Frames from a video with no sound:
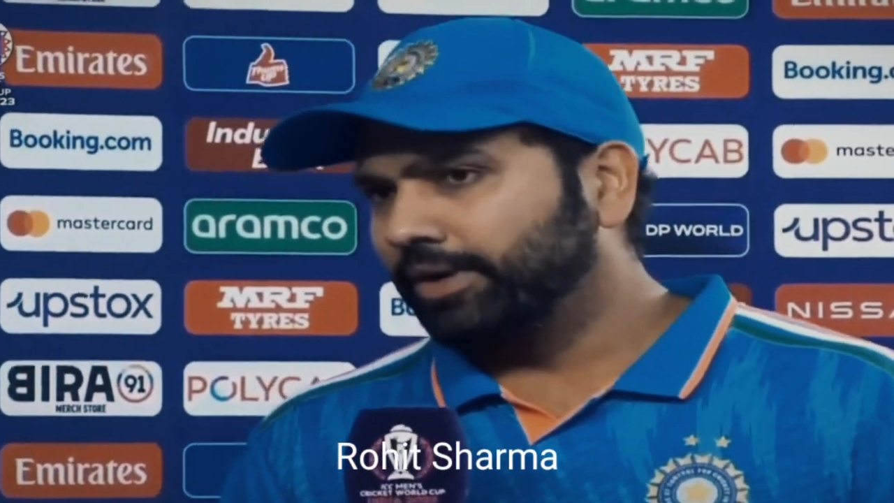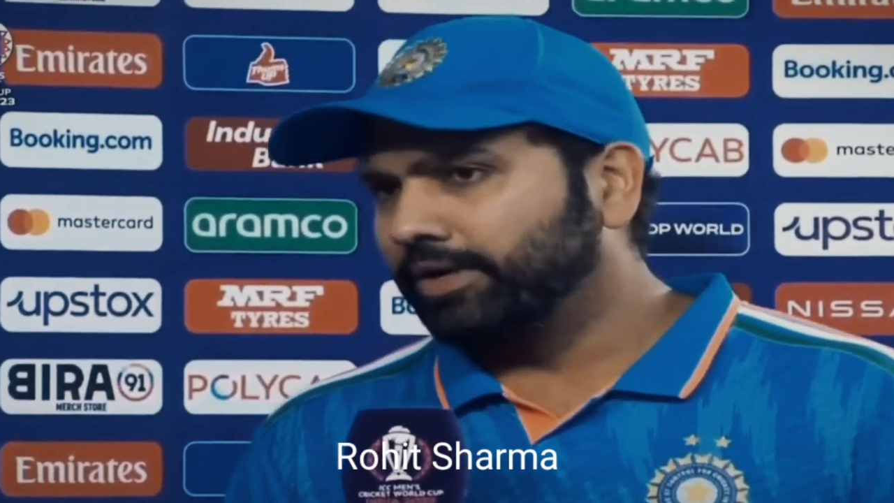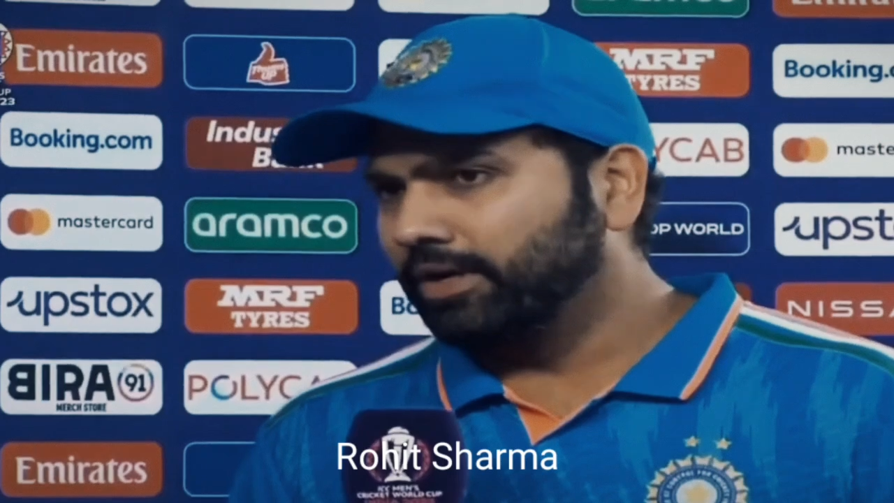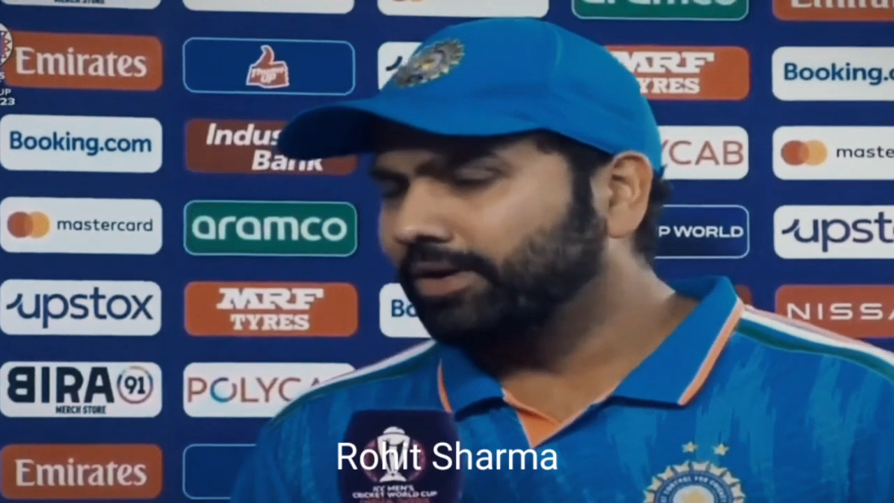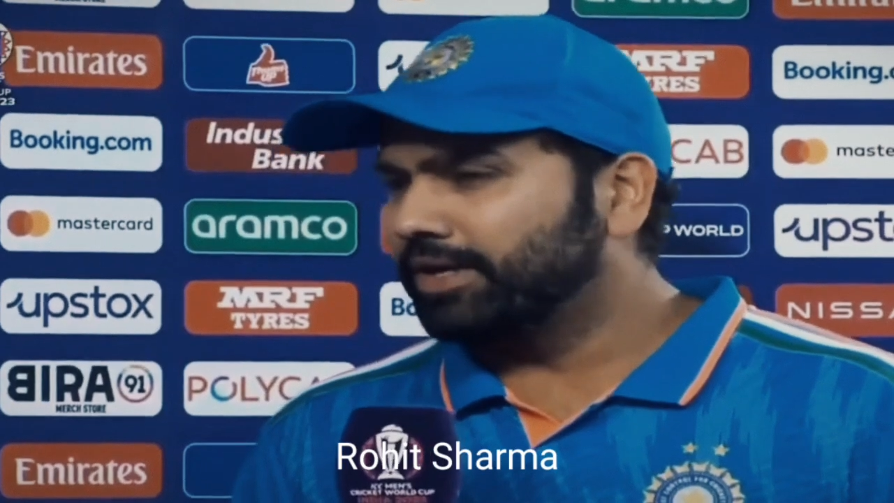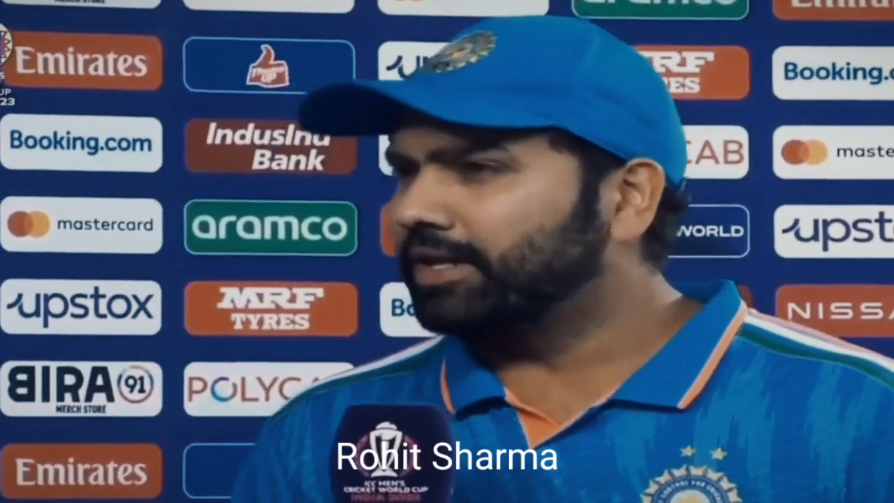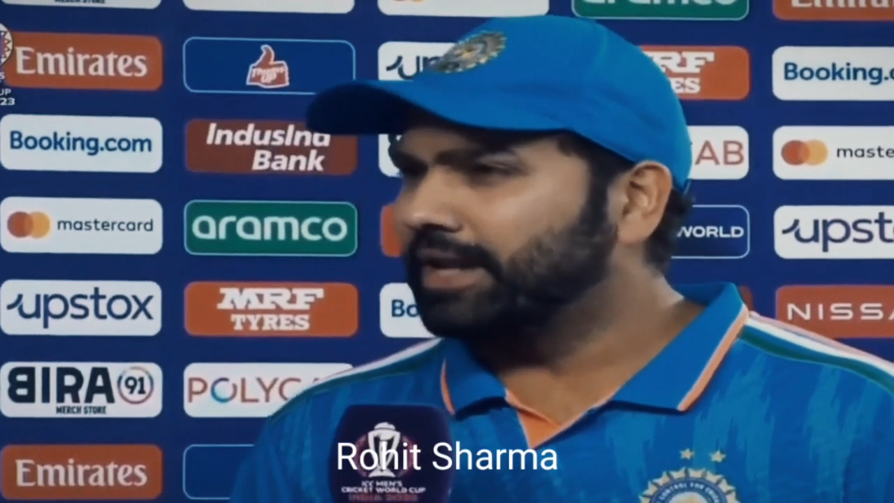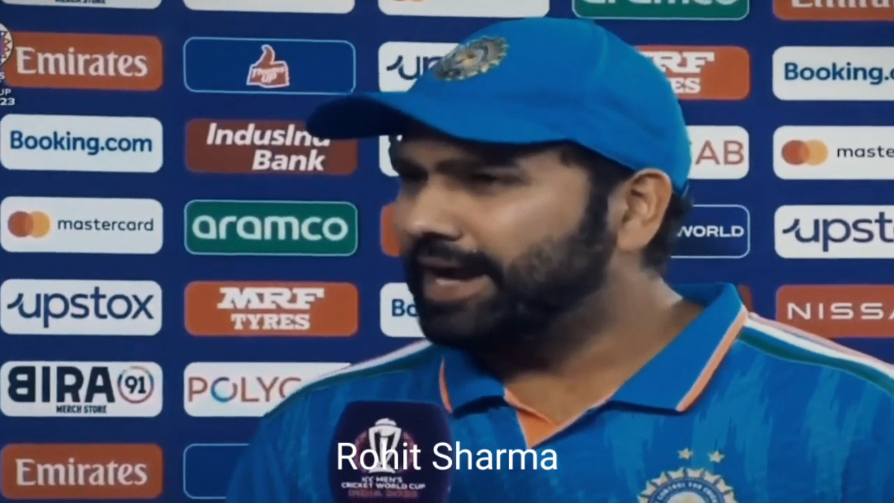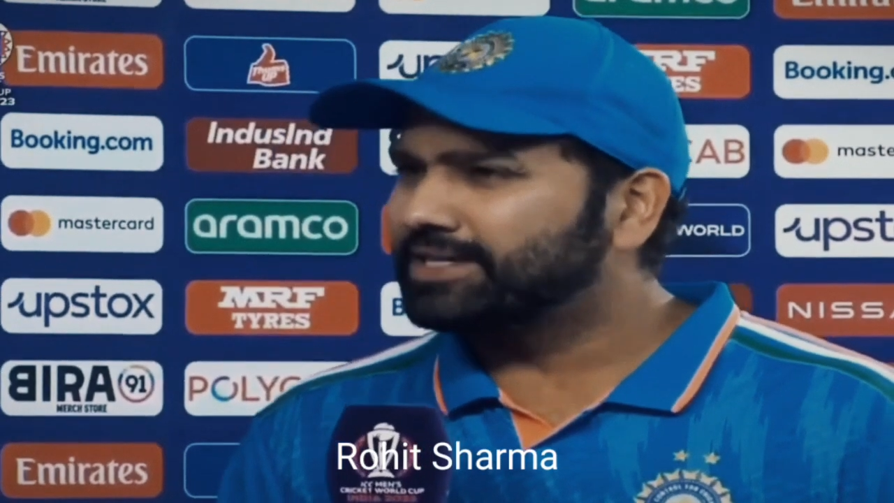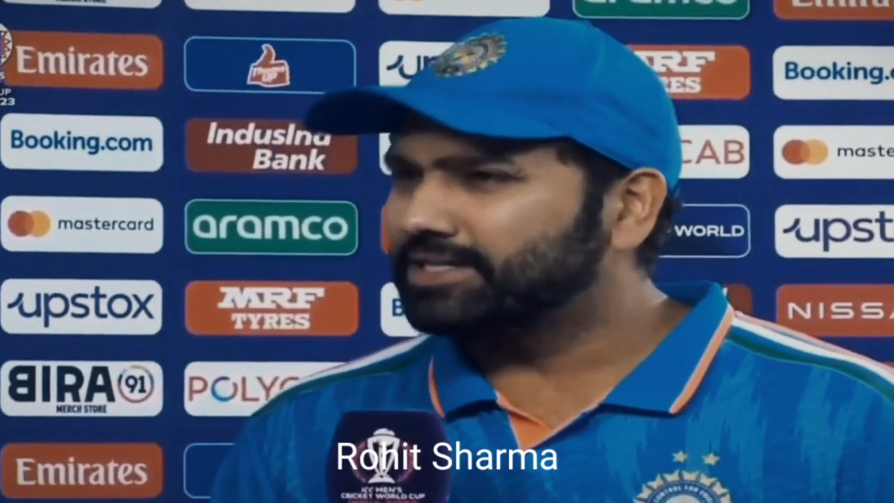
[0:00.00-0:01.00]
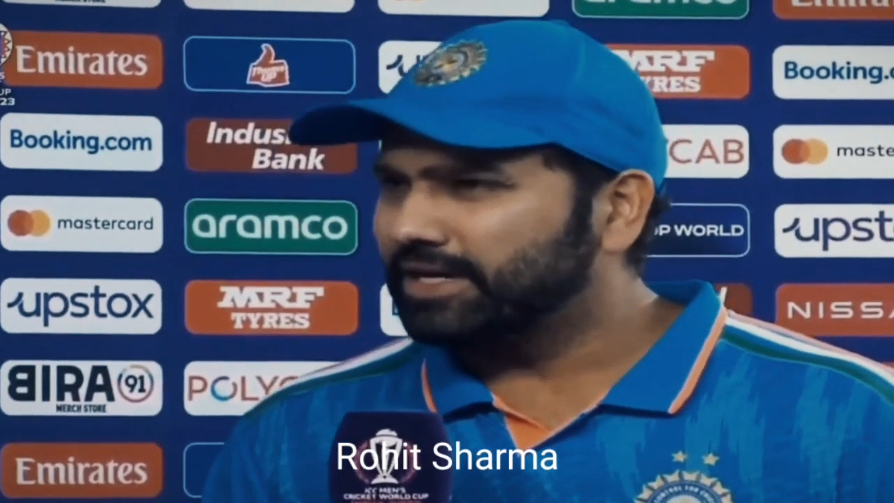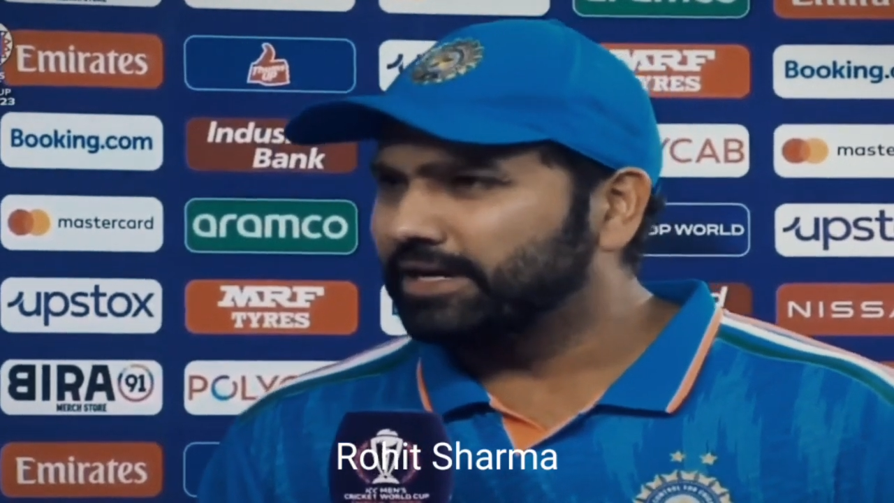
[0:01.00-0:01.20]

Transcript: we knew under the lights